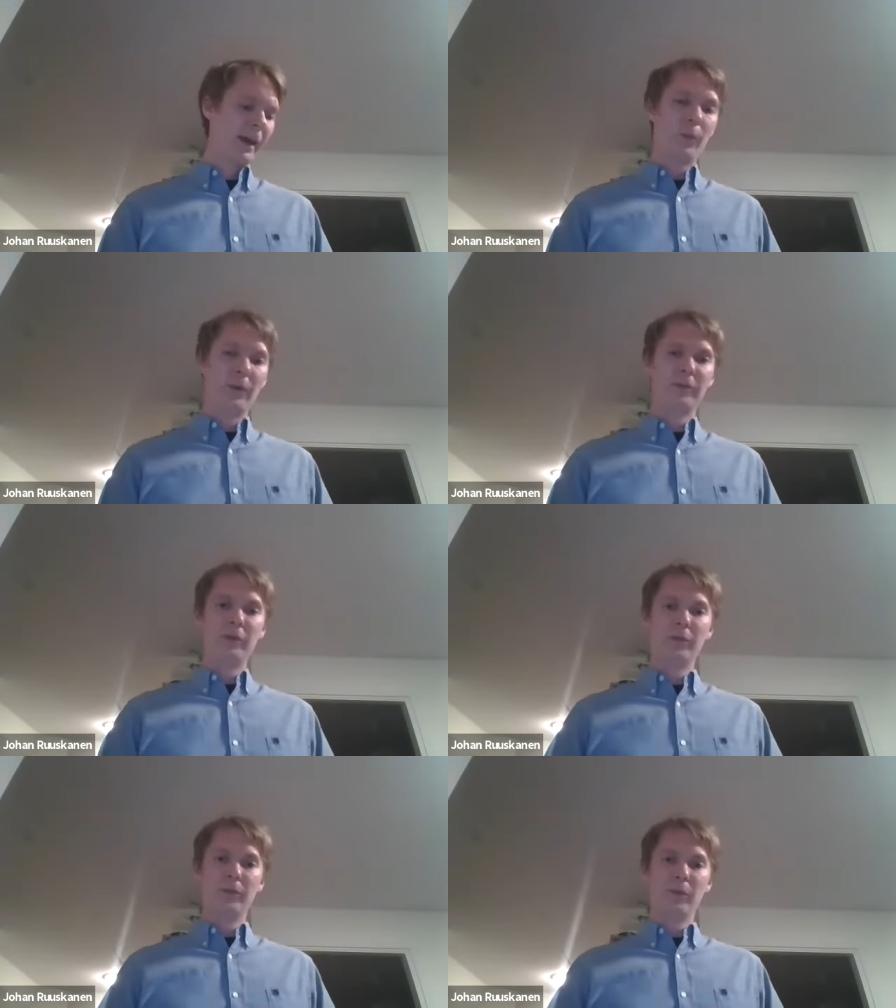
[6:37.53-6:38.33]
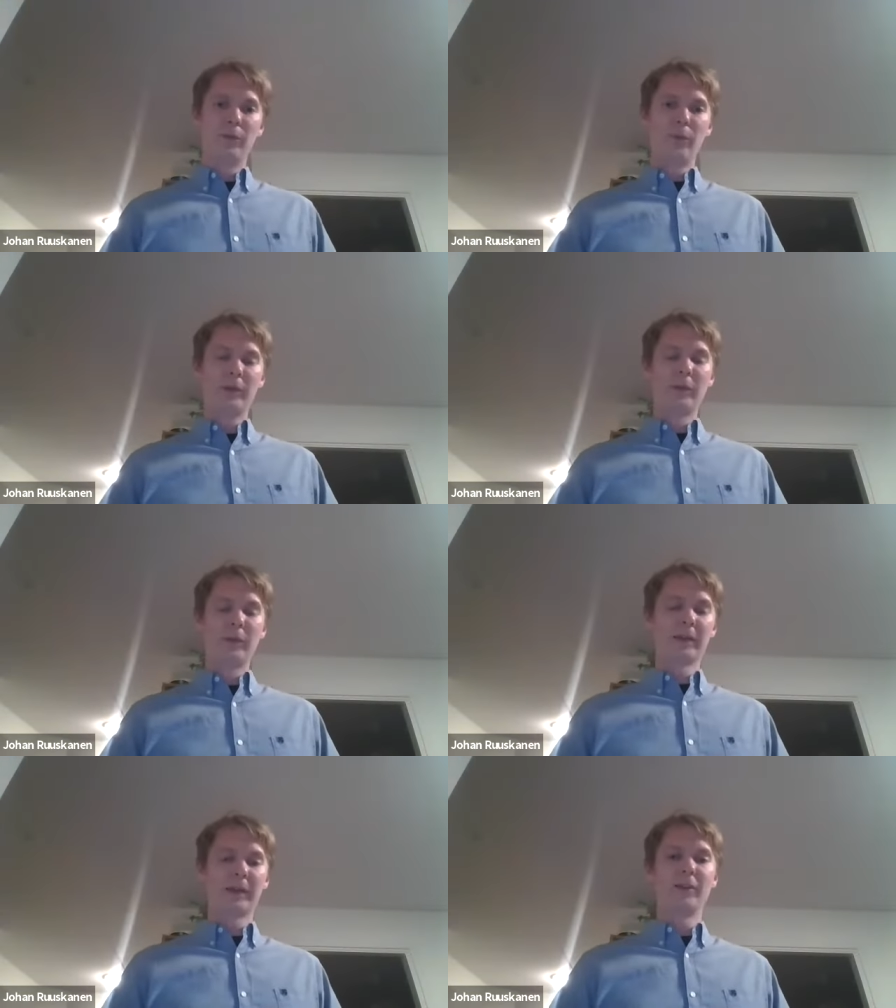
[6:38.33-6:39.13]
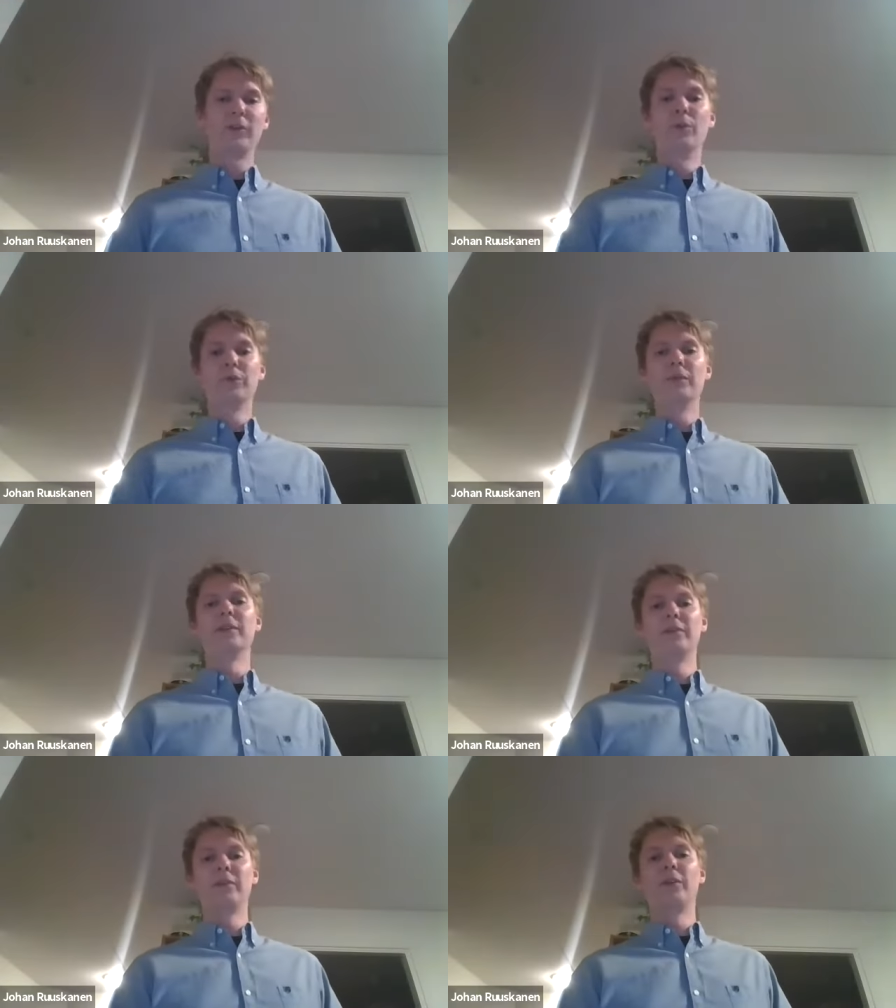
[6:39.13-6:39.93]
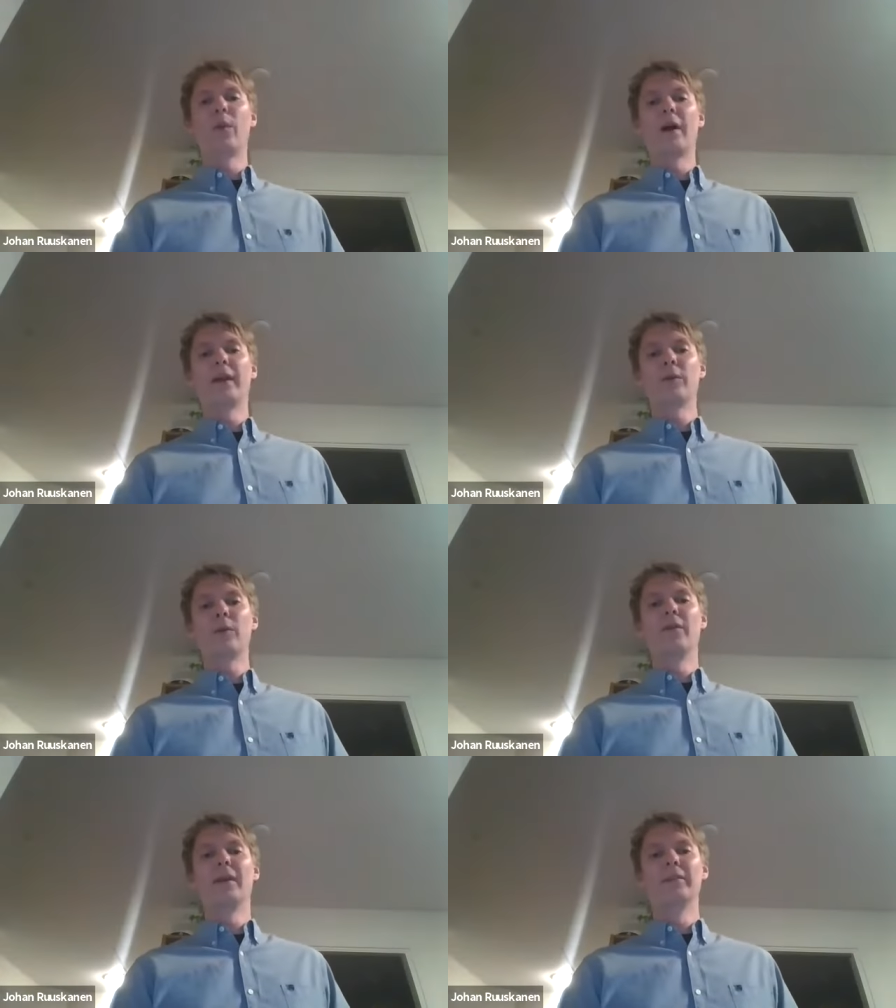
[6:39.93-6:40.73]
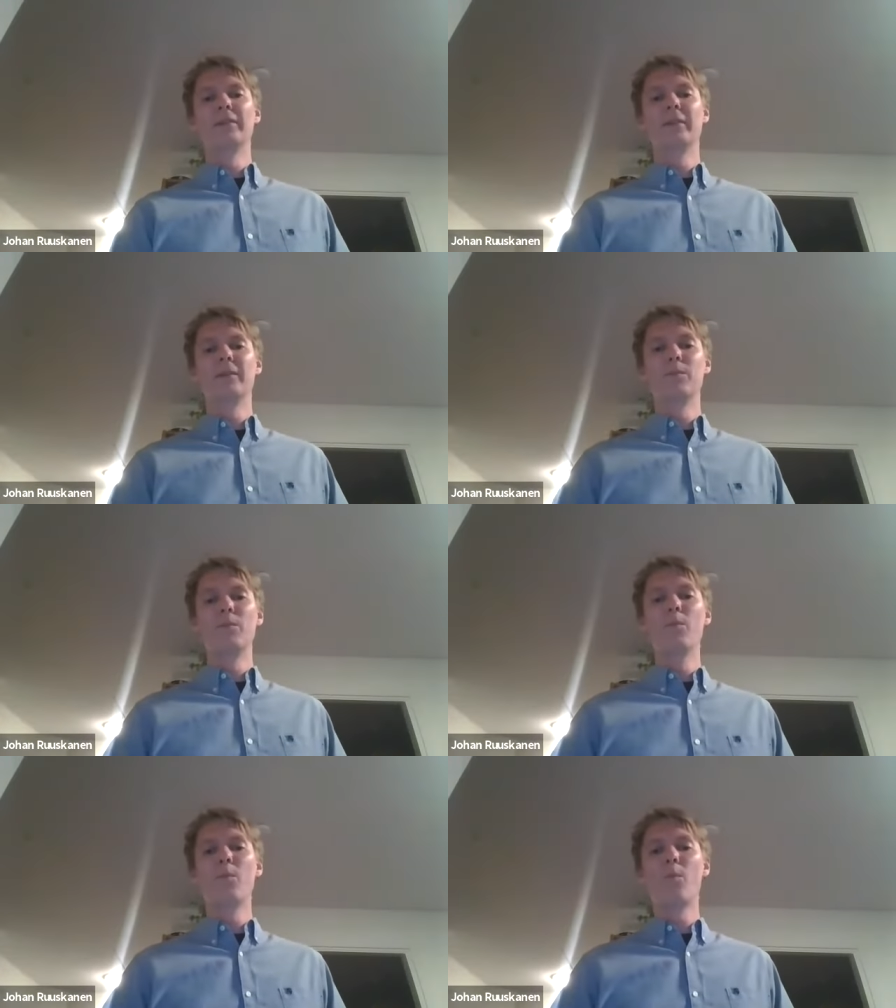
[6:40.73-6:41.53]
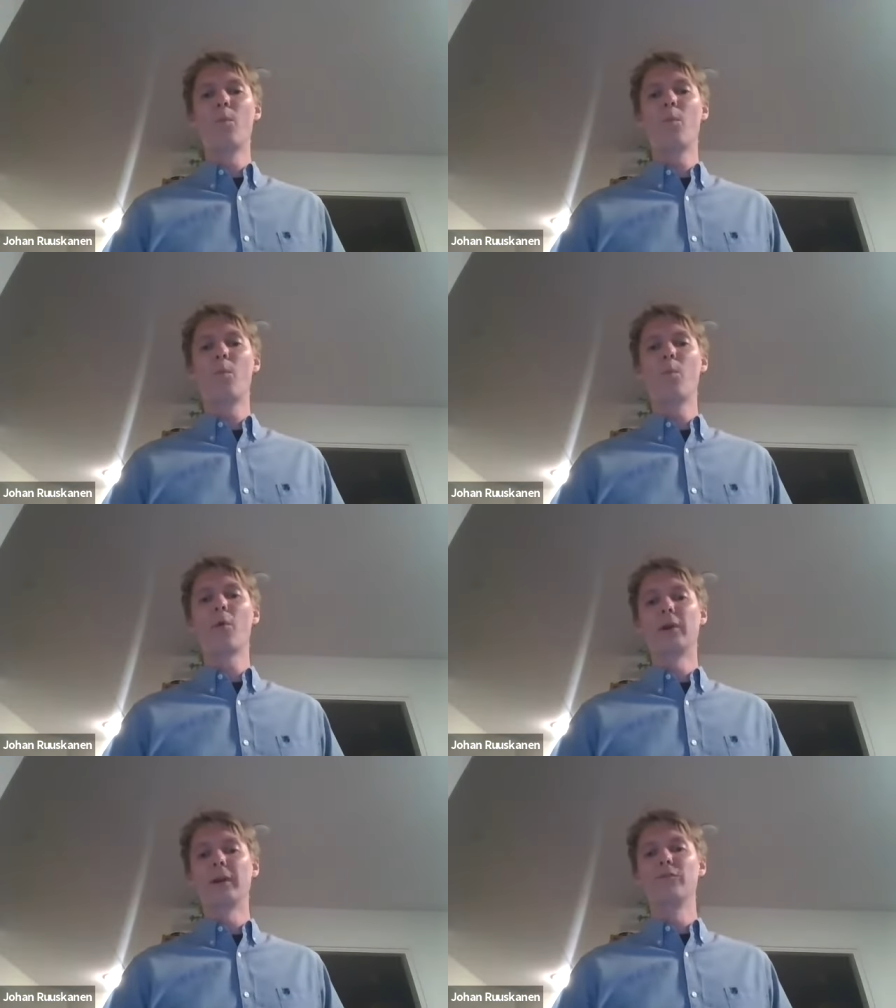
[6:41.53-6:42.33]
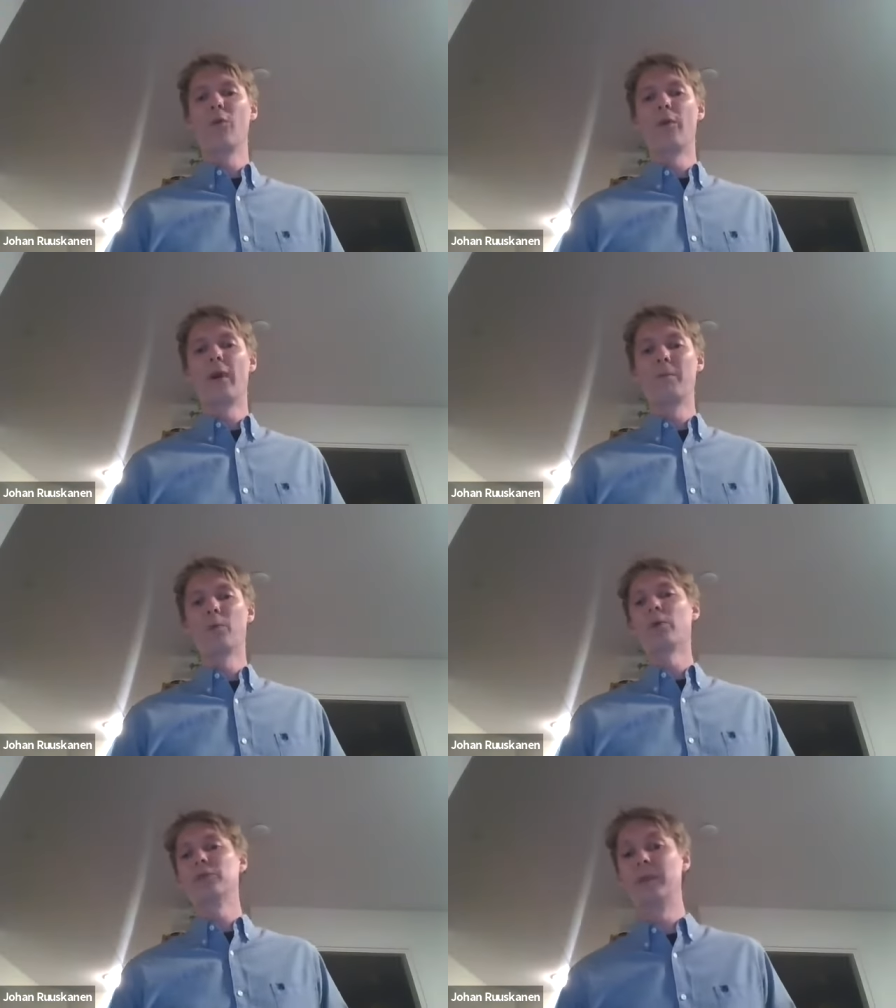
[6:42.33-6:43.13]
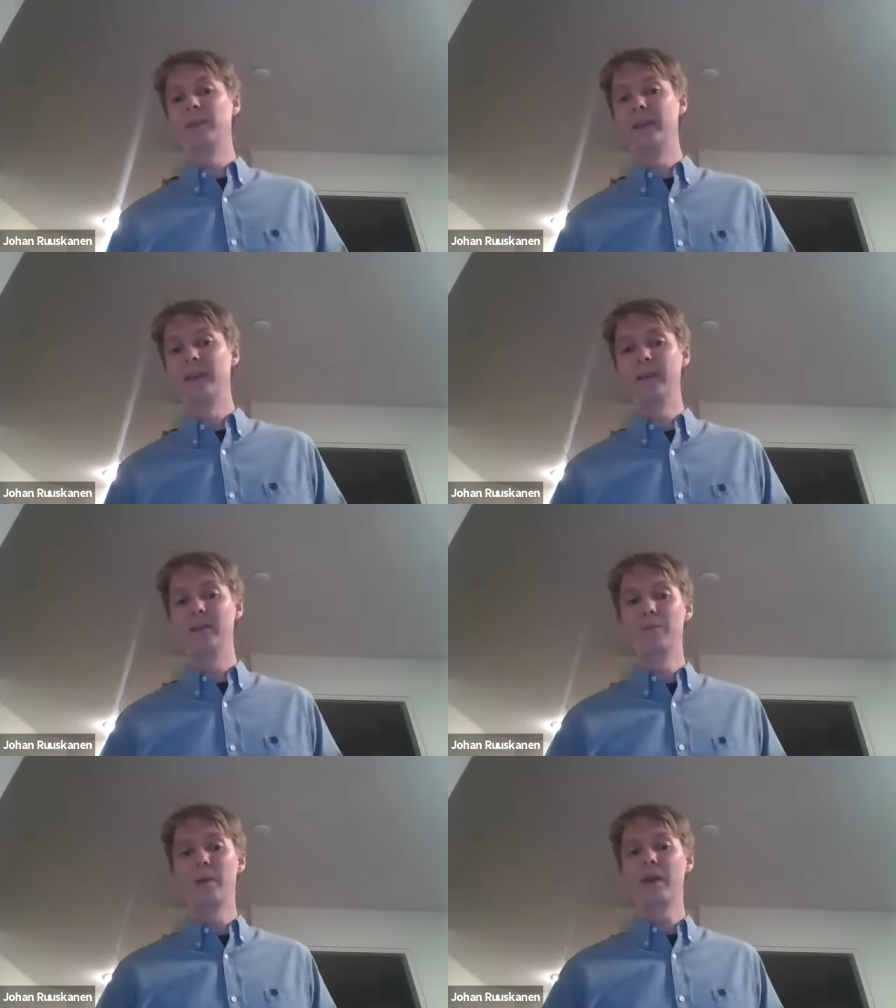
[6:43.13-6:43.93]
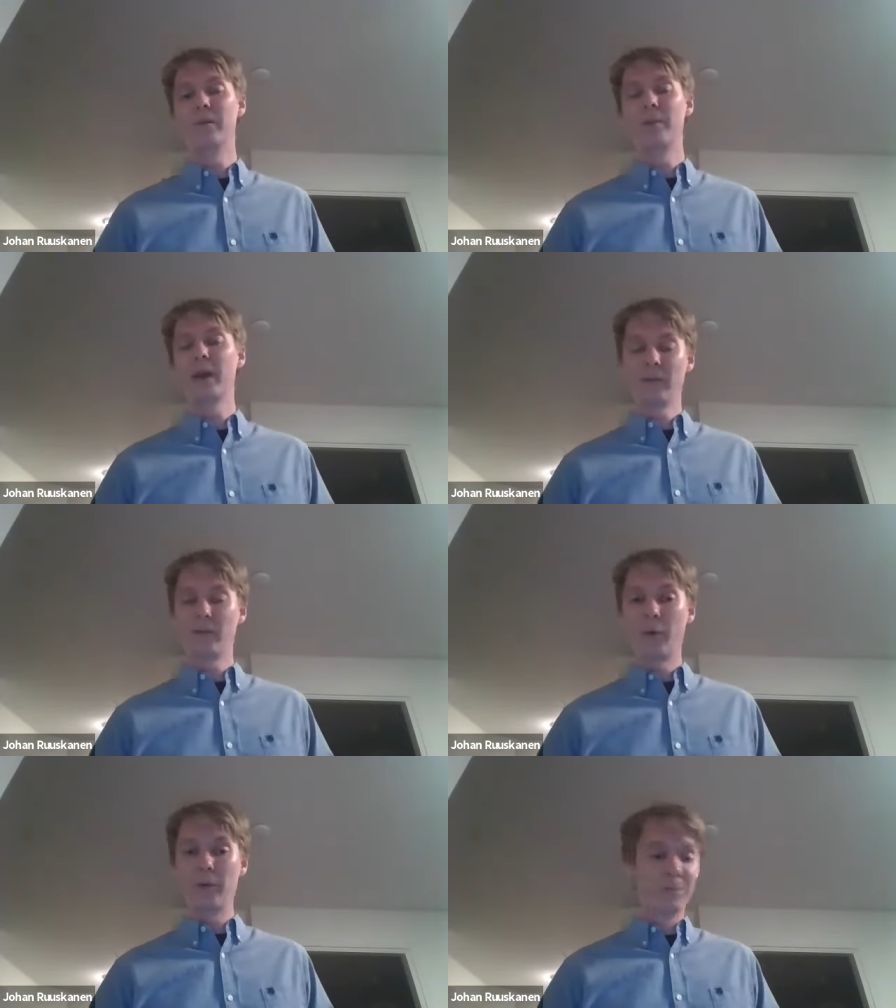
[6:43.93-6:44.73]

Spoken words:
which we then can use this GD1 equivalent modeling for approximating behavior for.